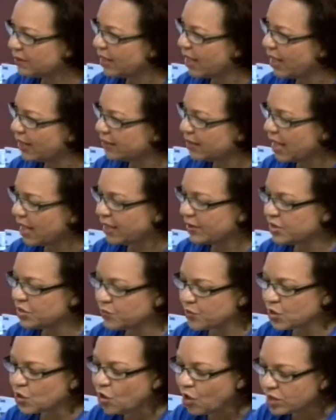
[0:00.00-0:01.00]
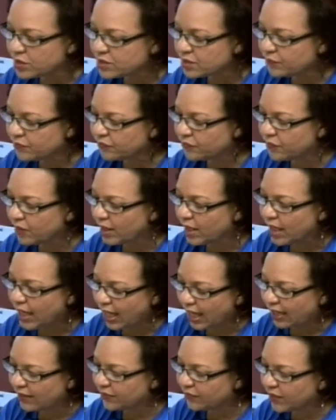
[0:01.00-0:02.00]
And it's because of,
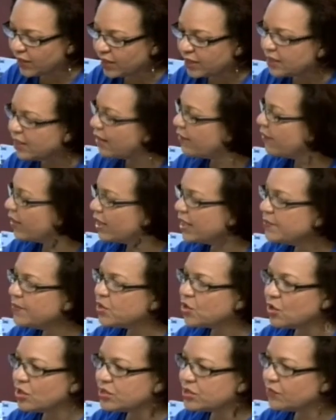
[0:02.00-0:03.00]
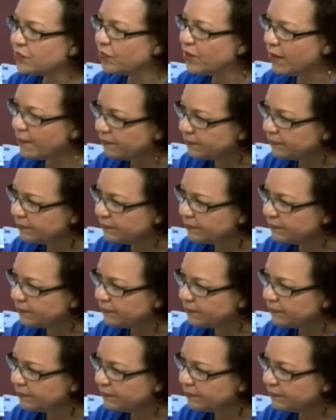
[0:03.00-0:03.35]
I think indirectly because of him,